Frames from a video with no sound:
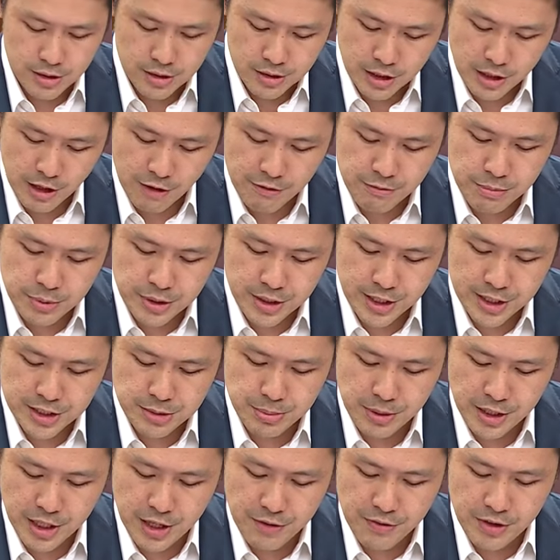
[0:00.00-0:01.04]
the government has
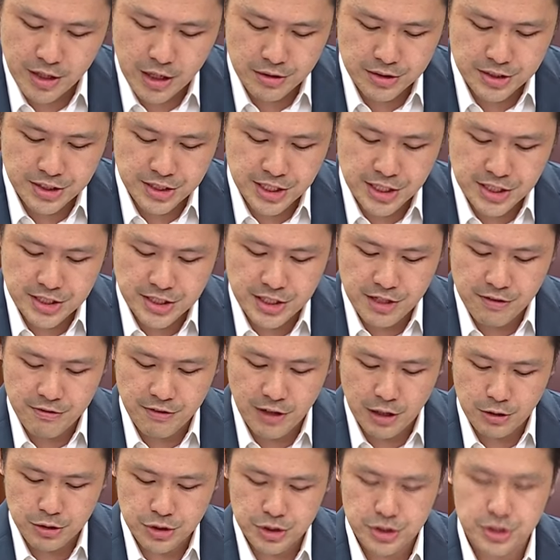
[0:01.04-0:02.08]
been giving out CDC
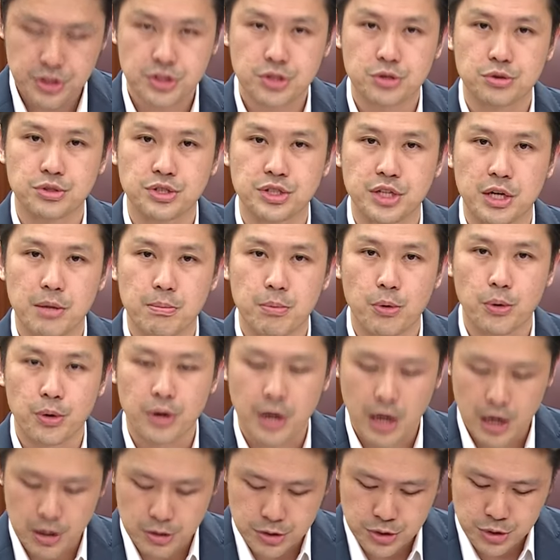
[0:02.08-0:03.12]
vouchers to Singaporean
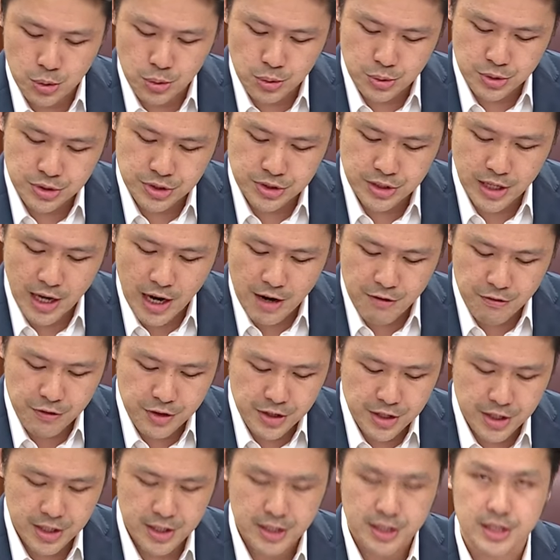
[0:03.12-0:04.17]
households every
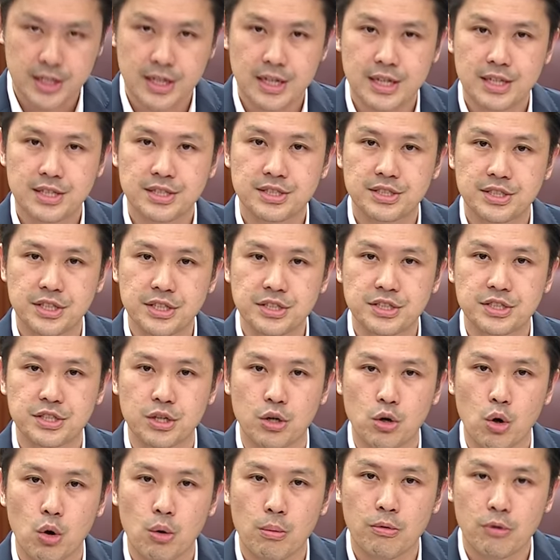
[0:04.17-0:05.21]
year since the
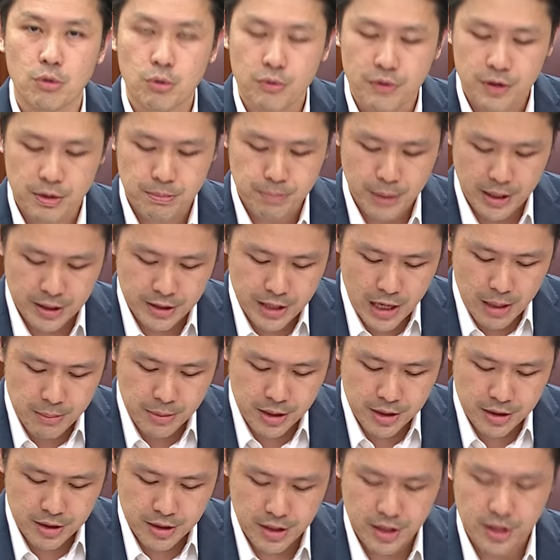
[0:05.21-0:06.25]
COVID
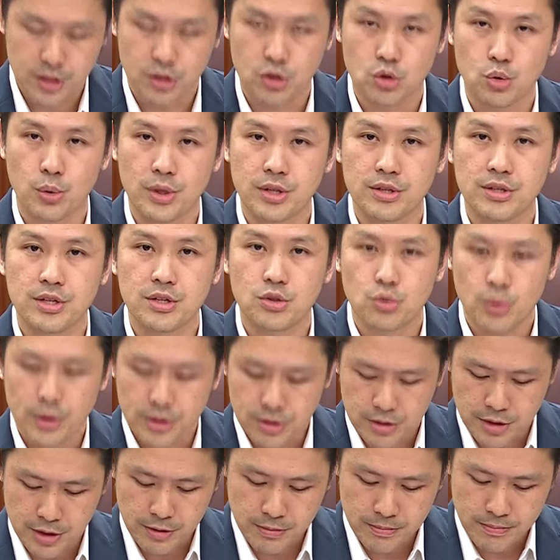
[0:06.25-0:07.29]
pandemic in
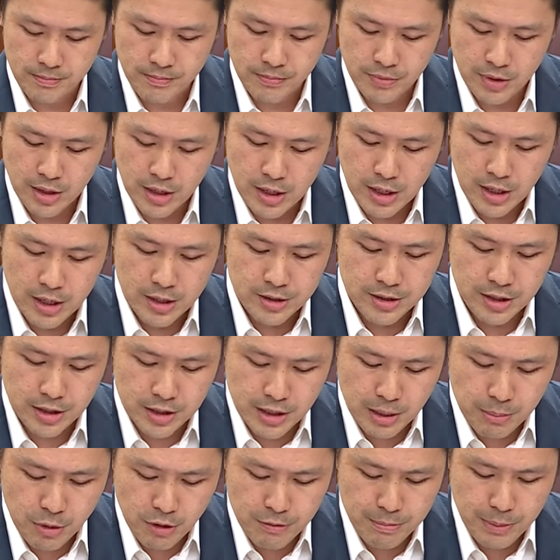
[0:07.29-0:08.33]
2020. The
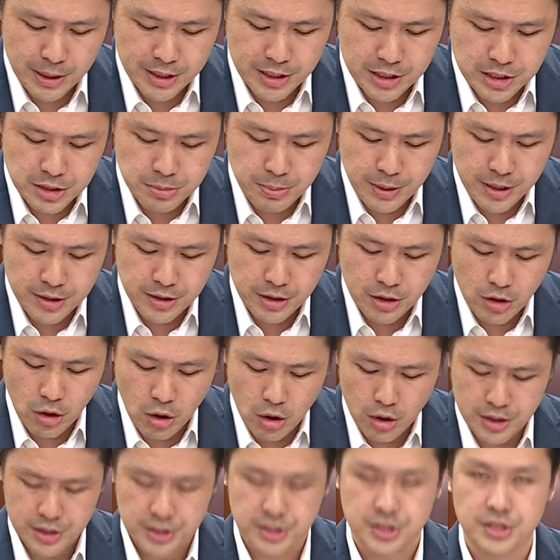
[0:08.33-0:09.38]
number of participating
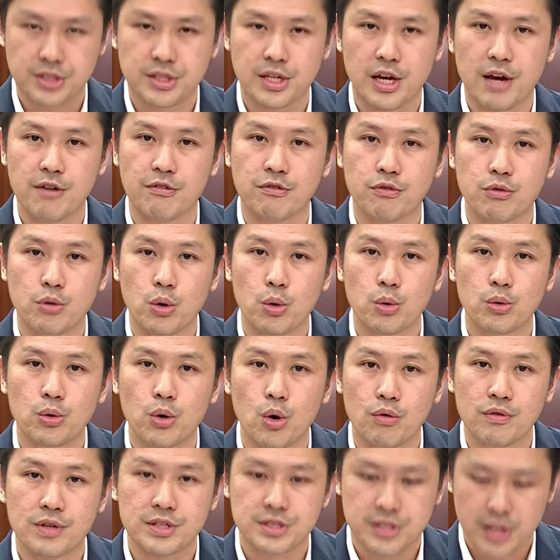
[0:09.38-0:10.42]
hawkers have grown
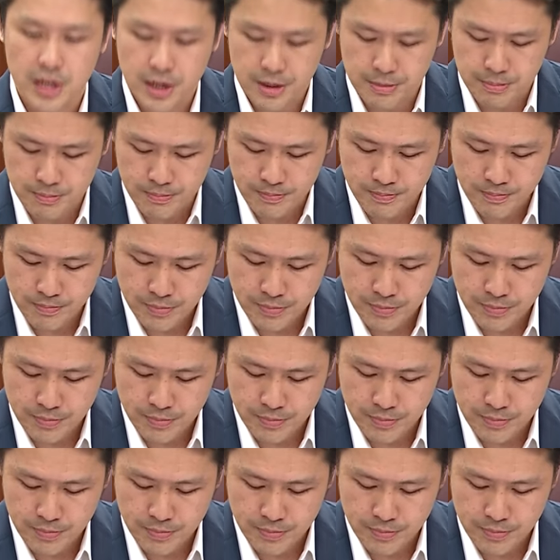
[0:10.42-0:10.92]
over time,